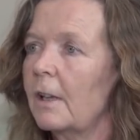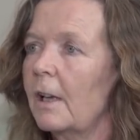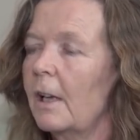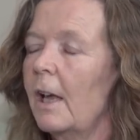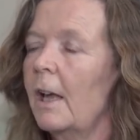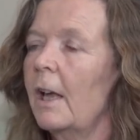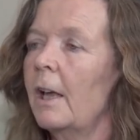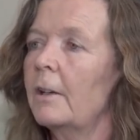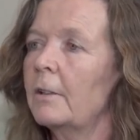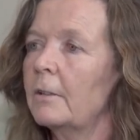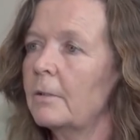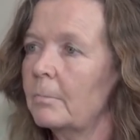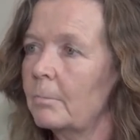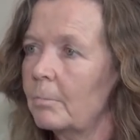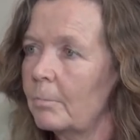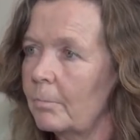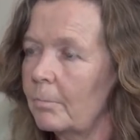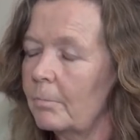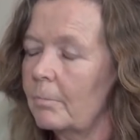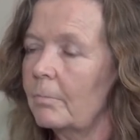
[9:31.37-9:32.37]
and
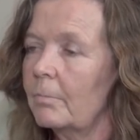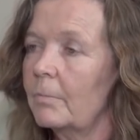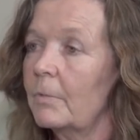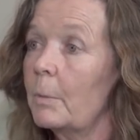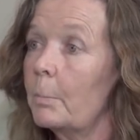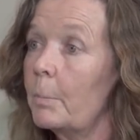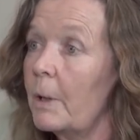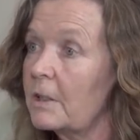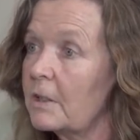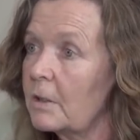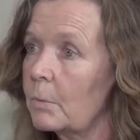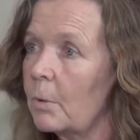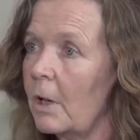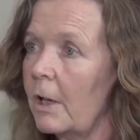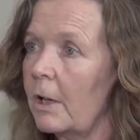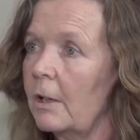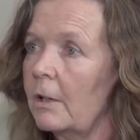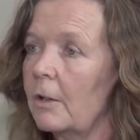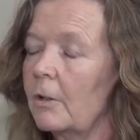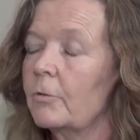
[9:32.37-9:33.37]
the best
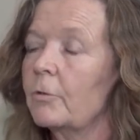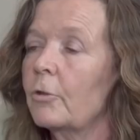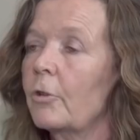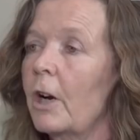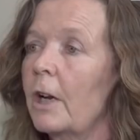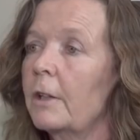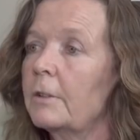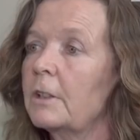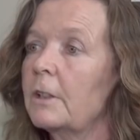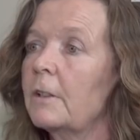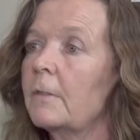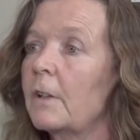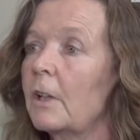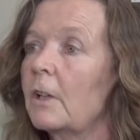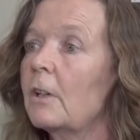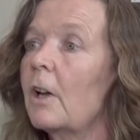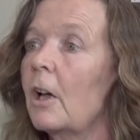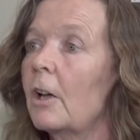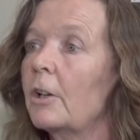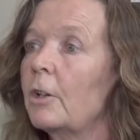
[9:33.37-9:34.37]
way of grounding
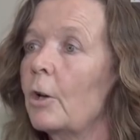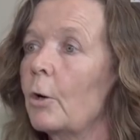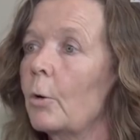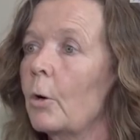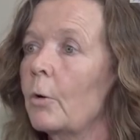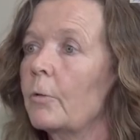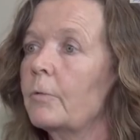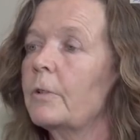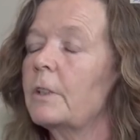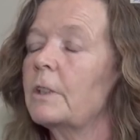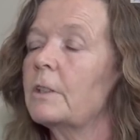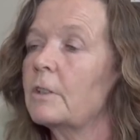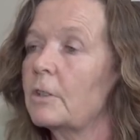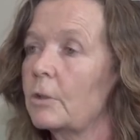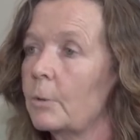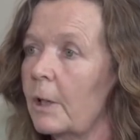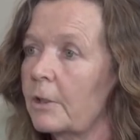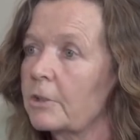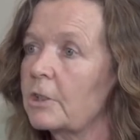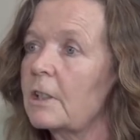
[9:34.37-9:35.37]
that I know of is
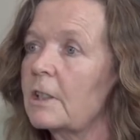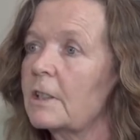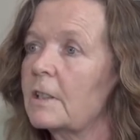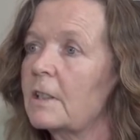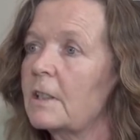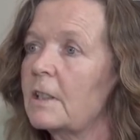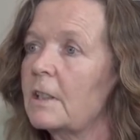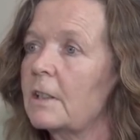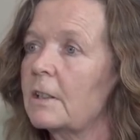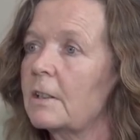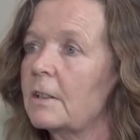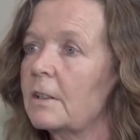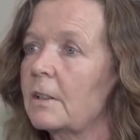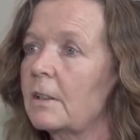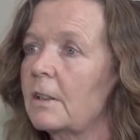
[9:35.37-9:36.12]
to actually sit